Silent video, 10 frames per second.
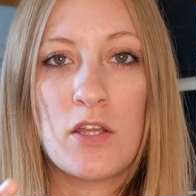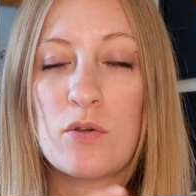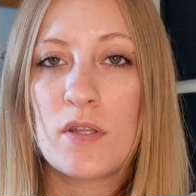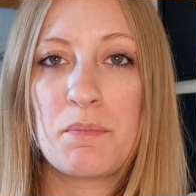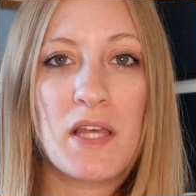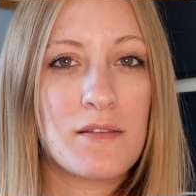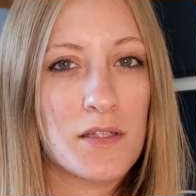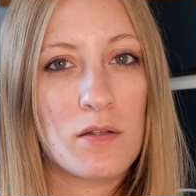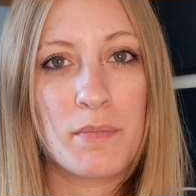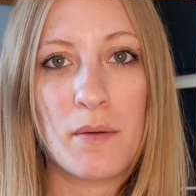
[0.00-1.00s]
you can be a
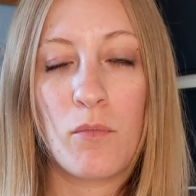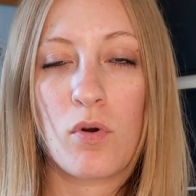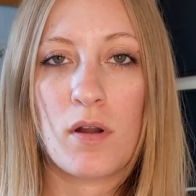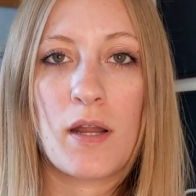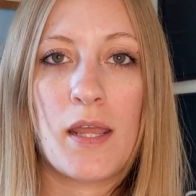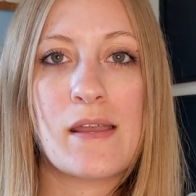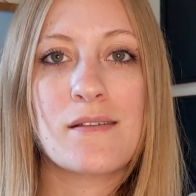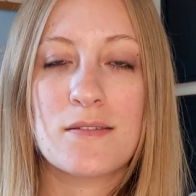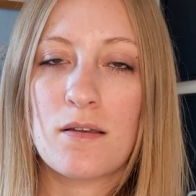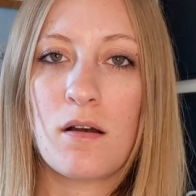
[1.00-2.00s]
little bit more
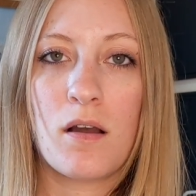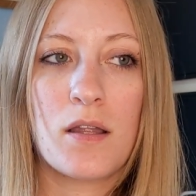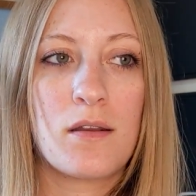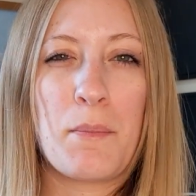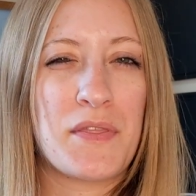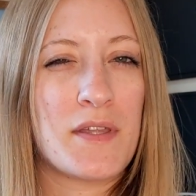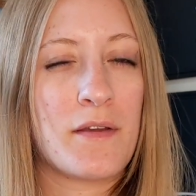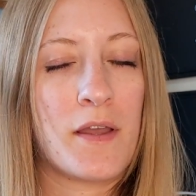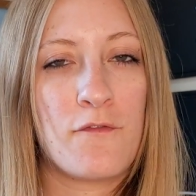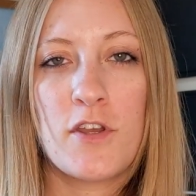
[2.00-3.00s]
hands-on, but
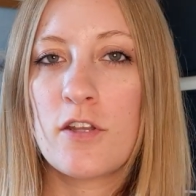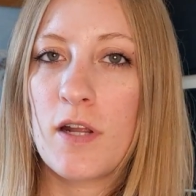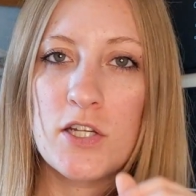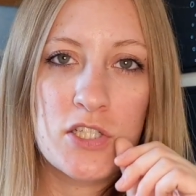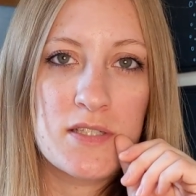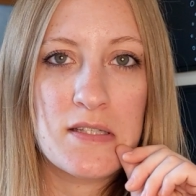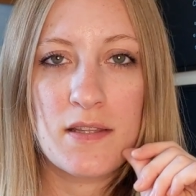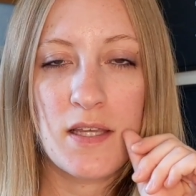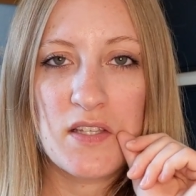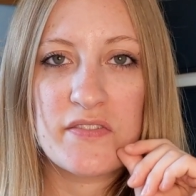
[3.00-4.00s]
the configurations
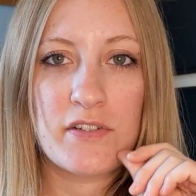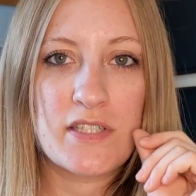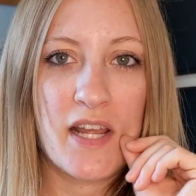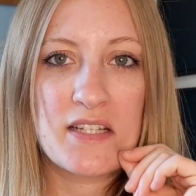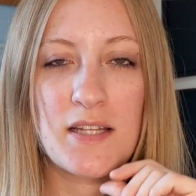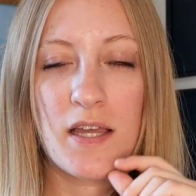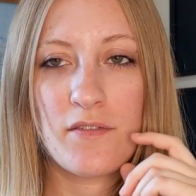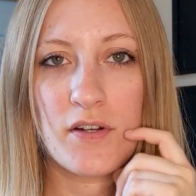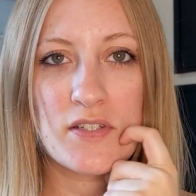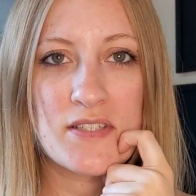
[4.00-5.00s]
and things for tech
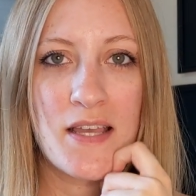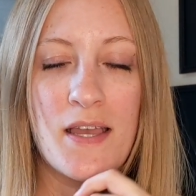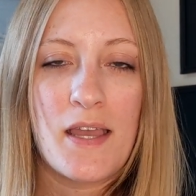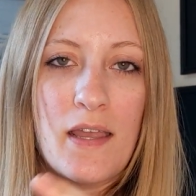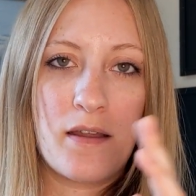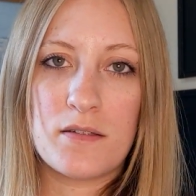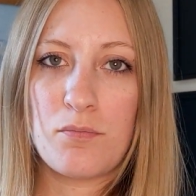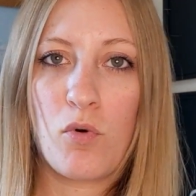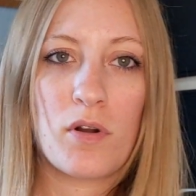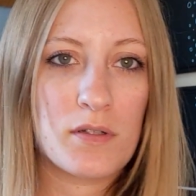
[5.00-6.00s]
divers and
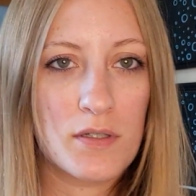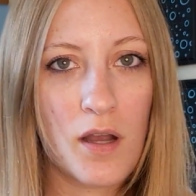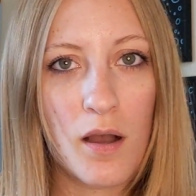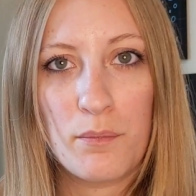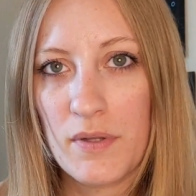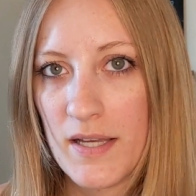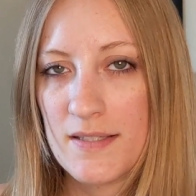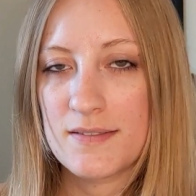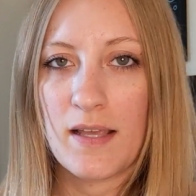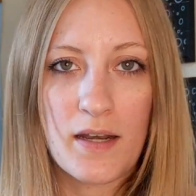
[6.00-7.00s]
more
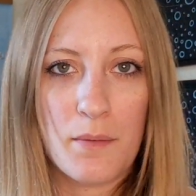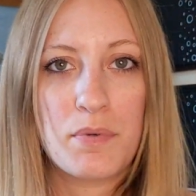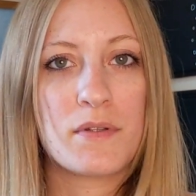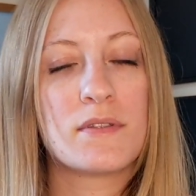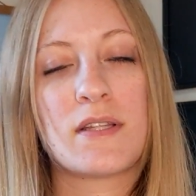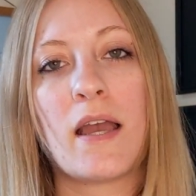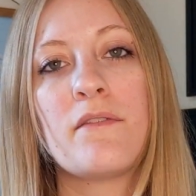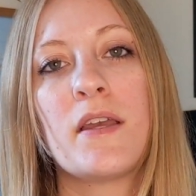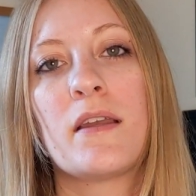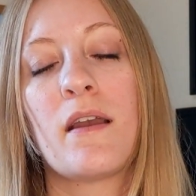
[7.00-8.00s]
complex setup
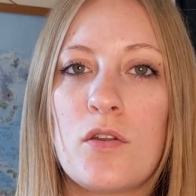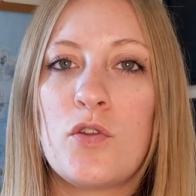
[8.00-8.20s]
diving,